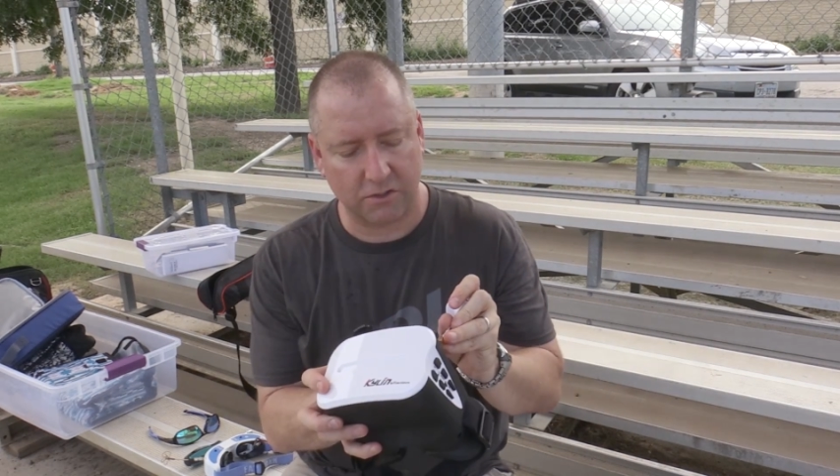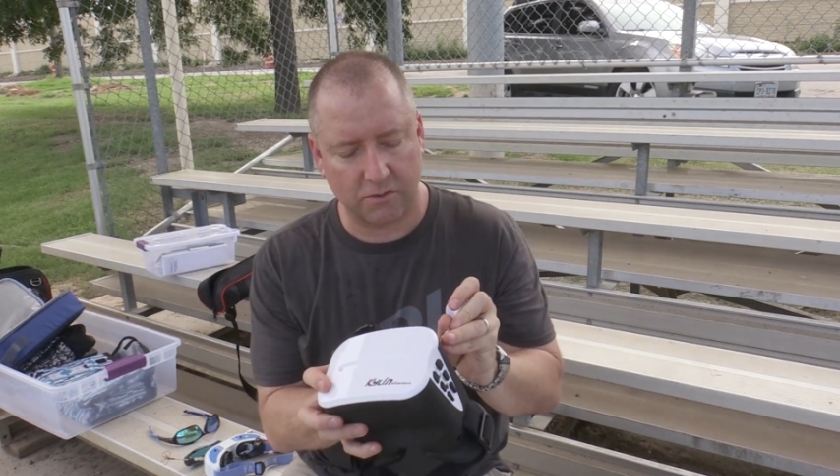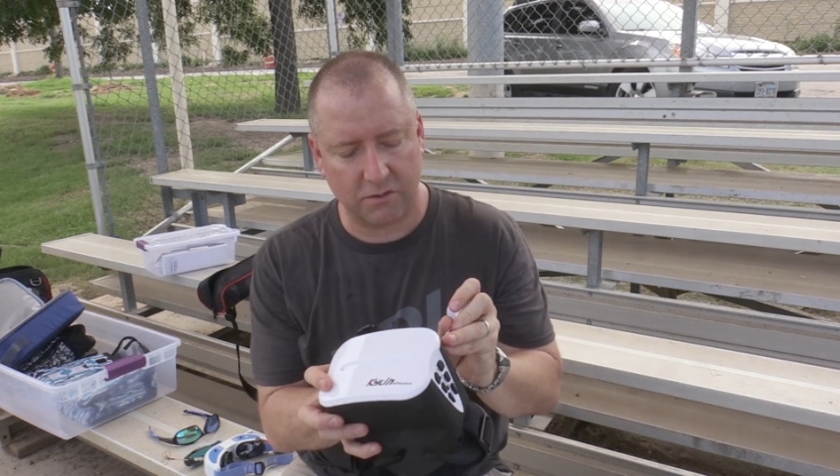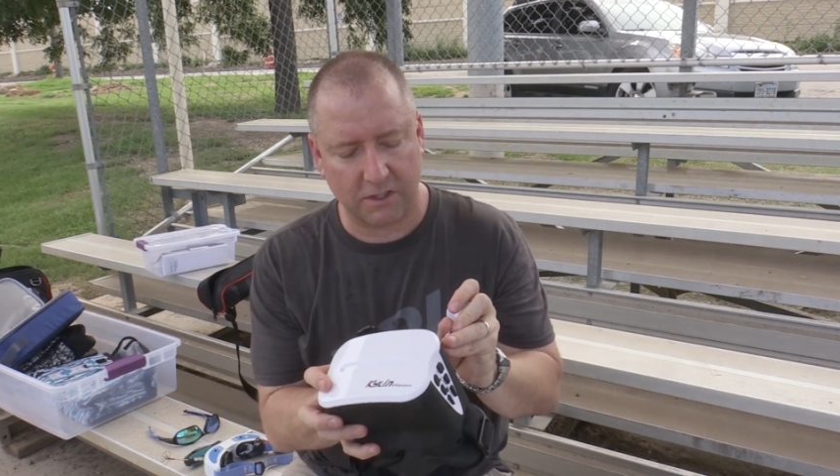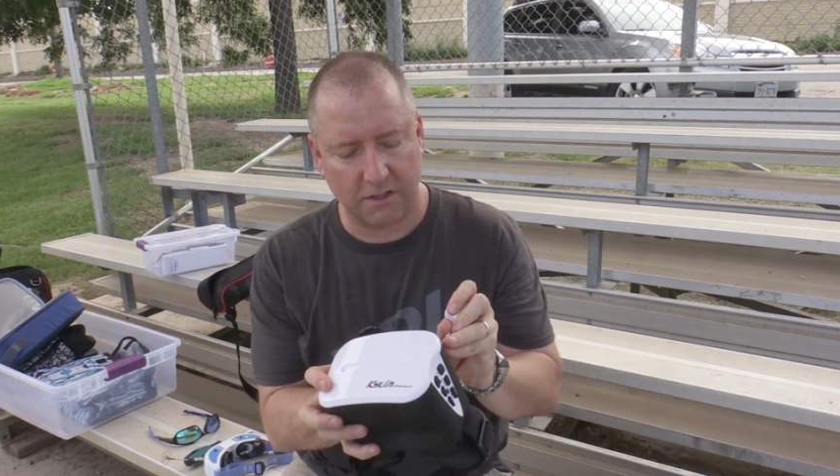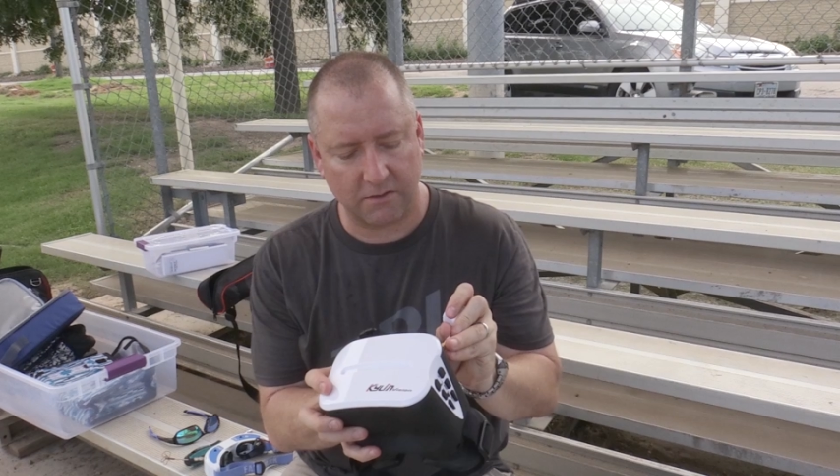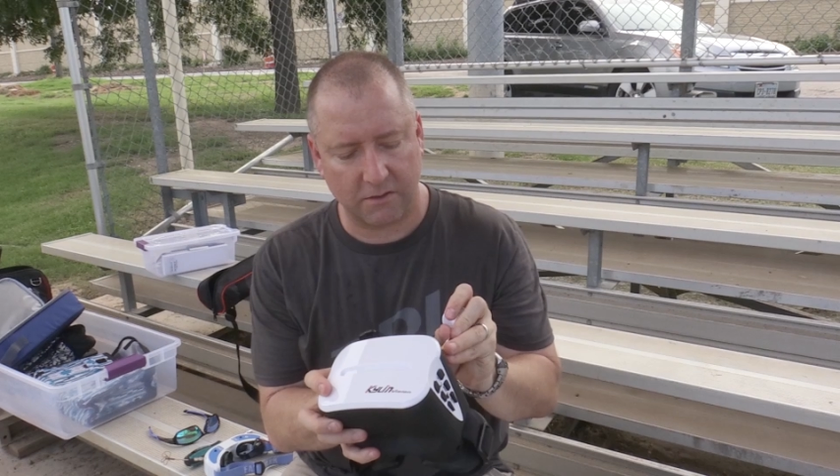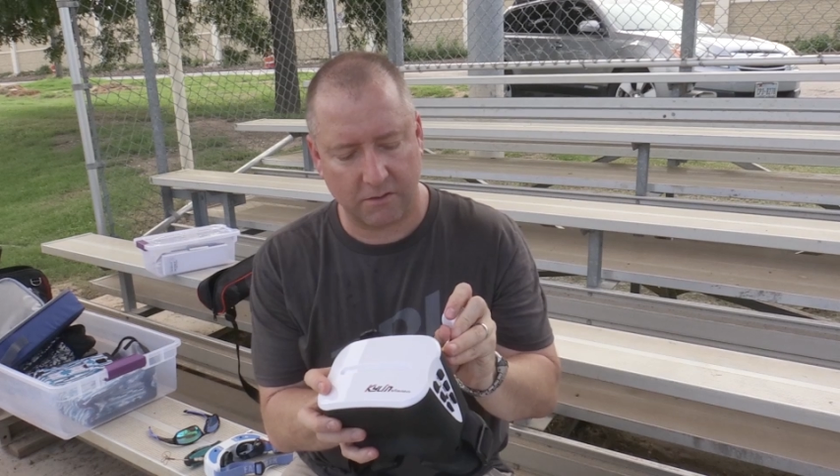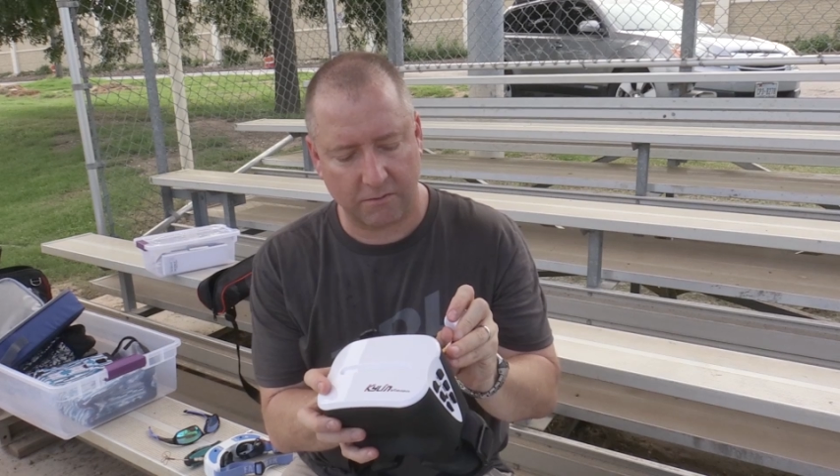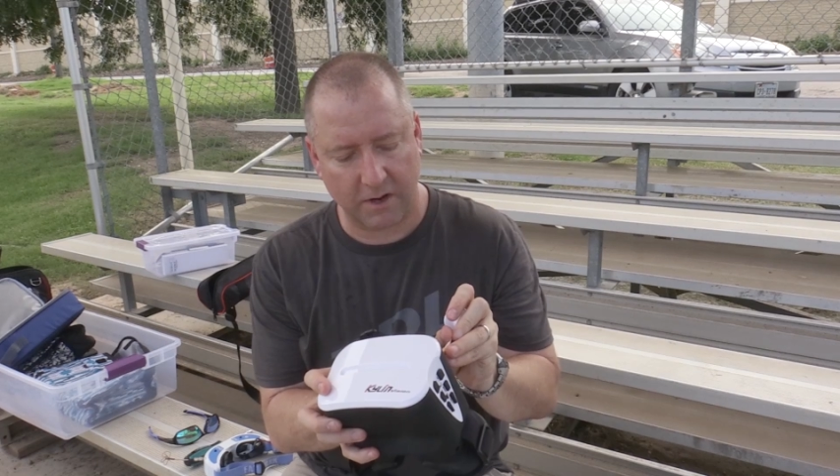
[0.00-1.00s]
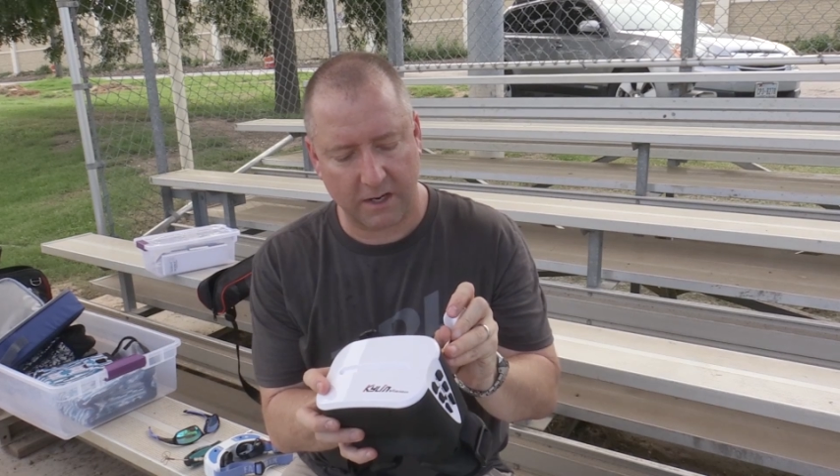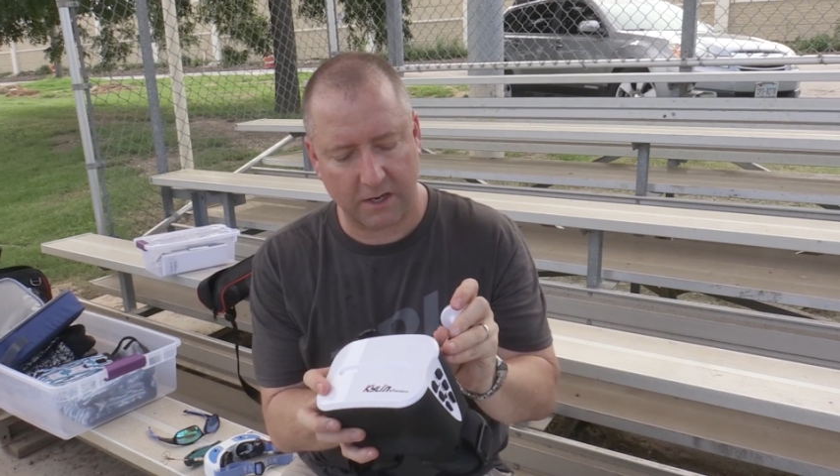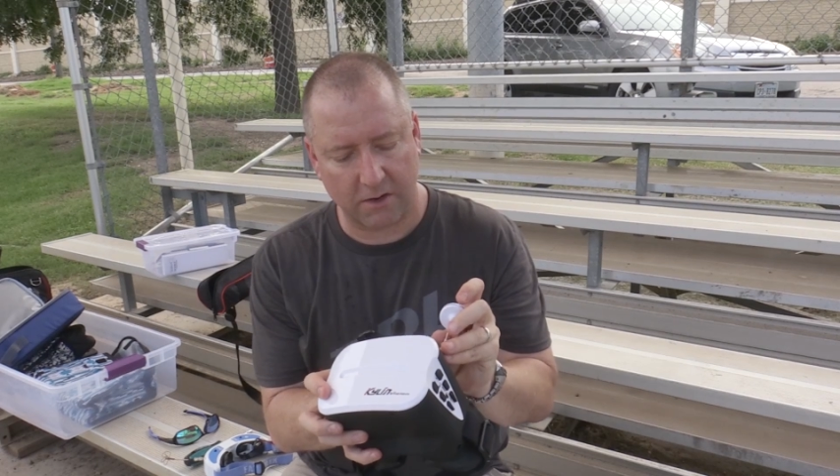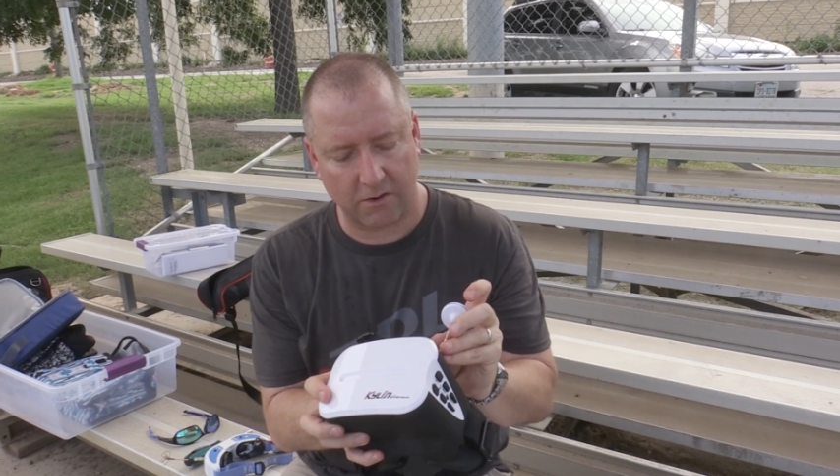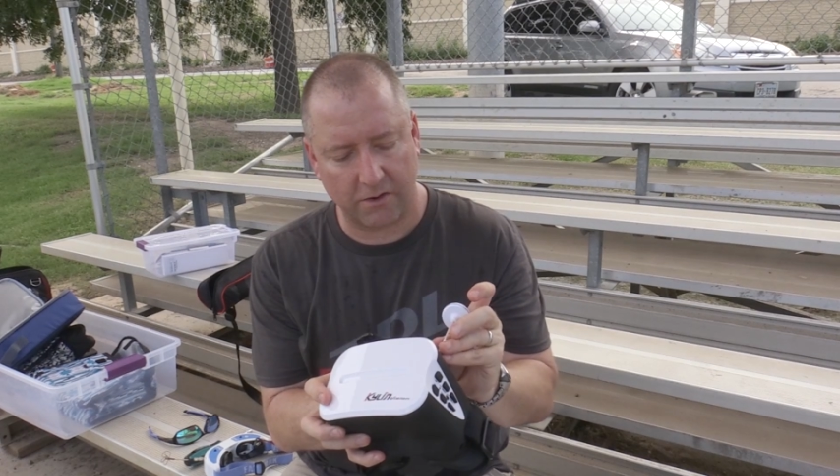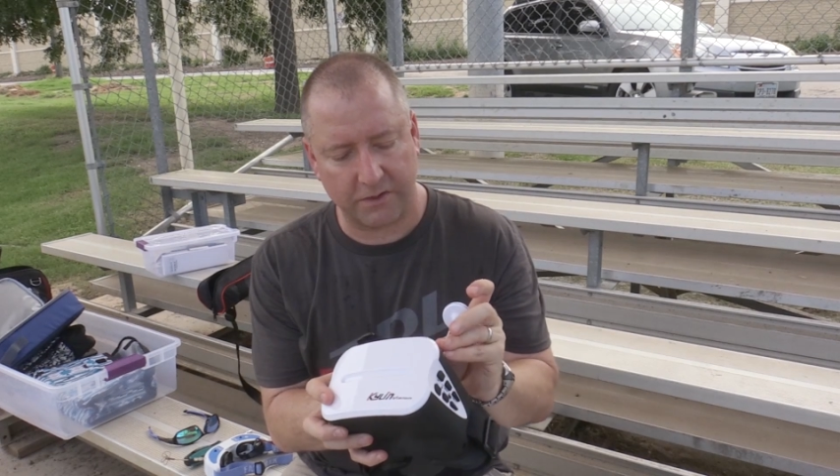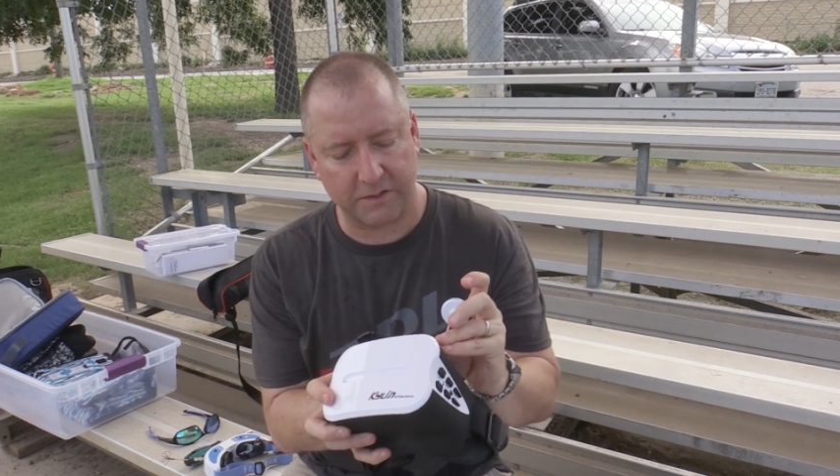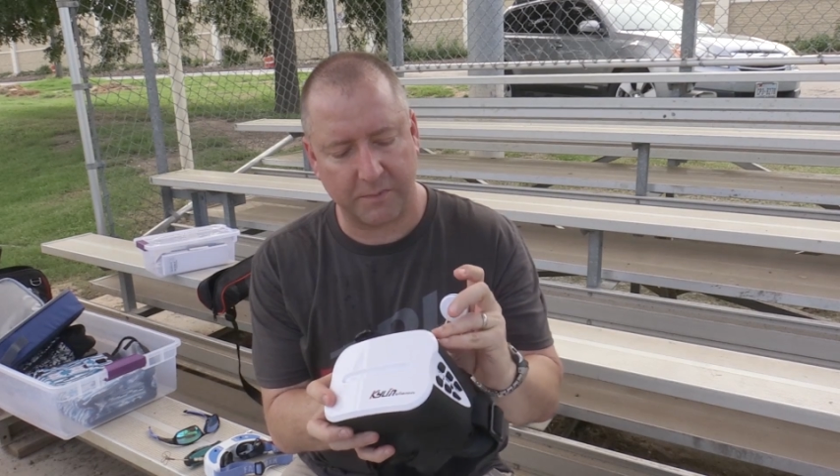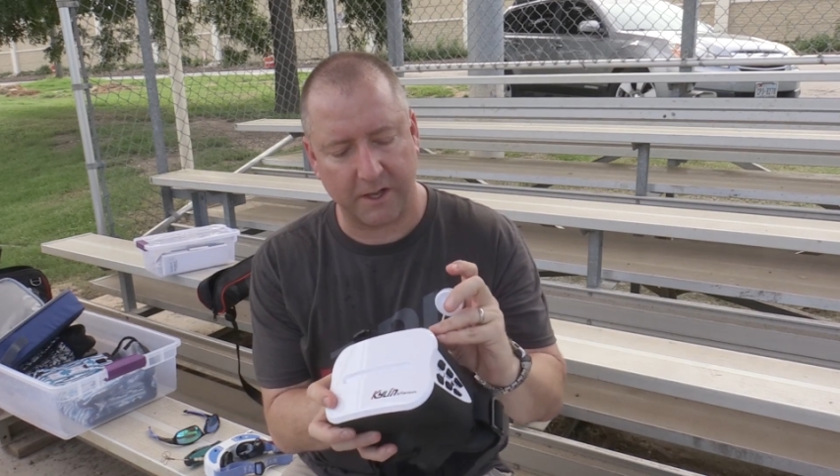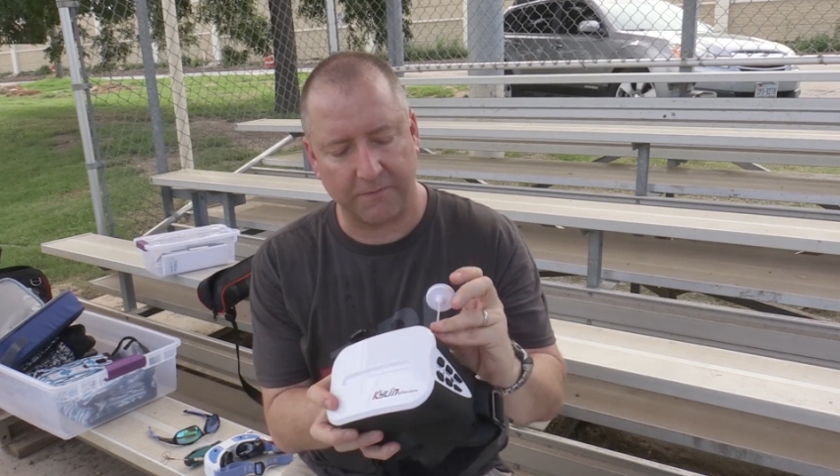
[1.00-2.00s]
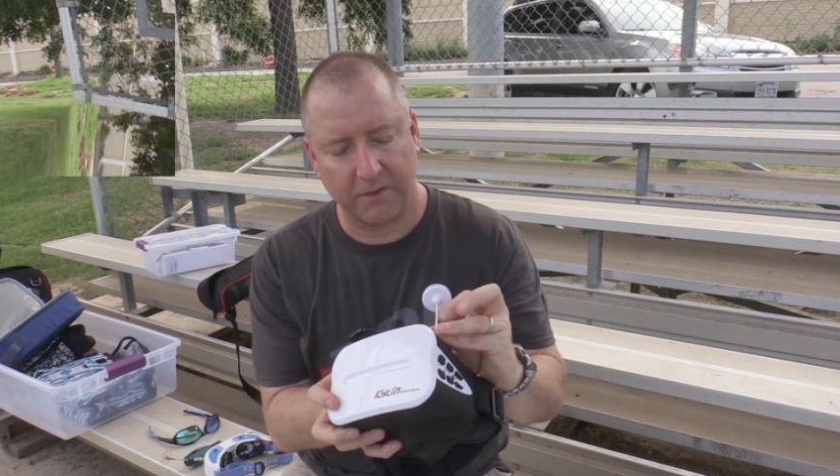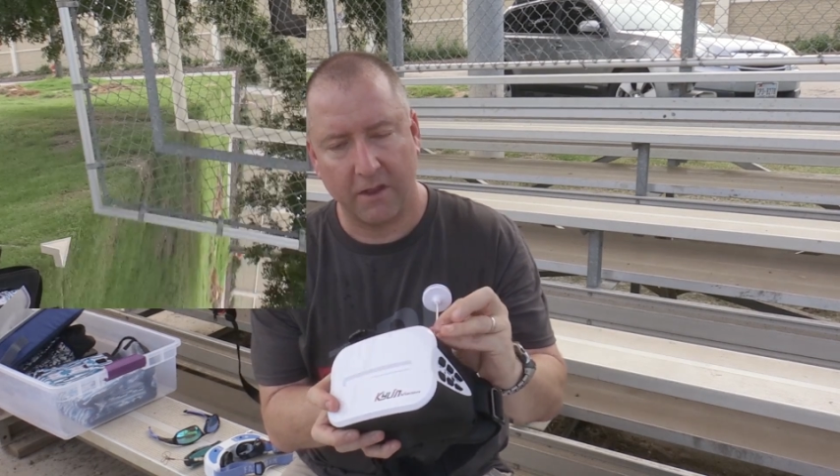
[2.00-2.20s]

screws in right here on this bit.